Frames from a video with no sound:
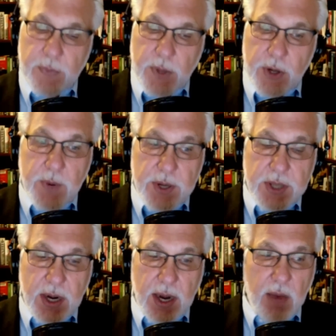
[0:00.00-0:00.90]
There's
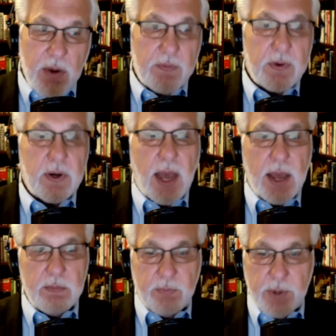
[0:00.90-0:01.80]
risk in it, however.
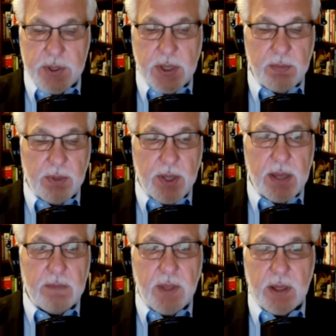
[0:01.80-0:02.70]
I personally
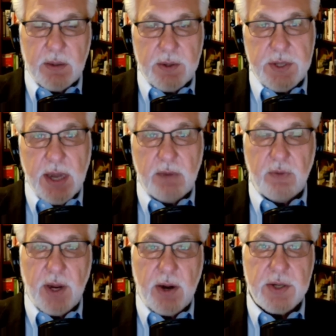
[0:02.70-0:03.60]
believe that Christiana
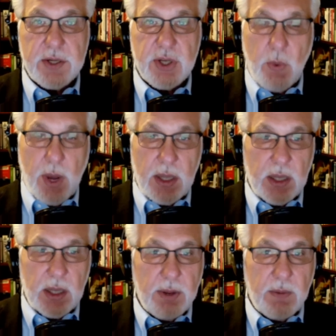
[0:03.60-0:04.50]
Figueres is sweating
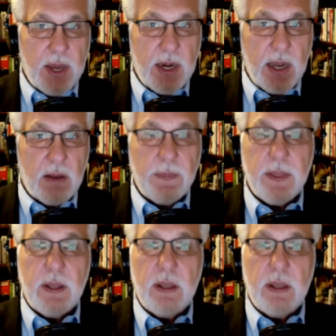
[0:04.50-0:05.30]
a little bit right now